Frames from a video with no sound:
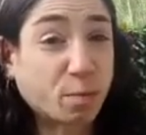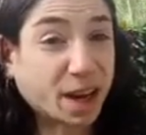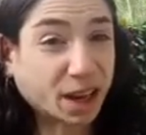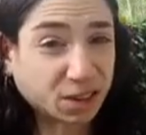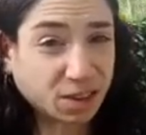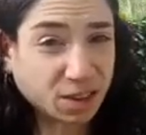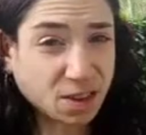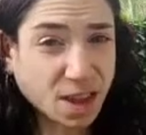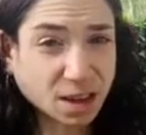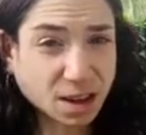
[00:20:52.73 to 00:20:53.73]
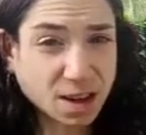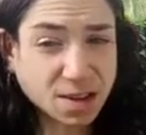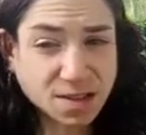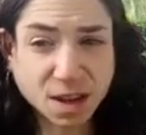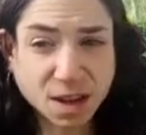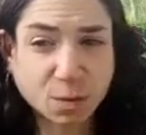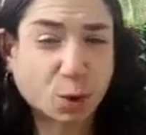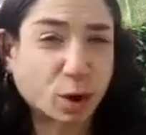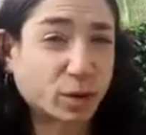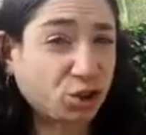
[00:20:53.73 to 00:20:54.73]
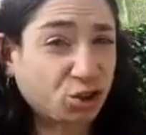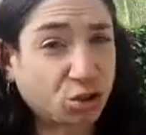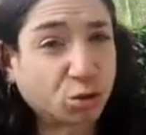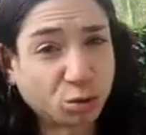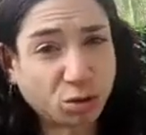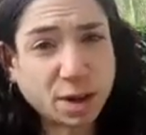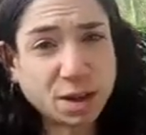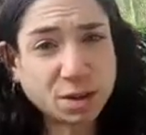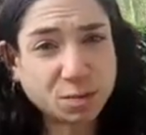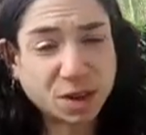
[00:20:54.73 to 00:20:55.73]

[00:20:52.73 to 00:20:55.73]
pectin in that case to get more of a chew to it.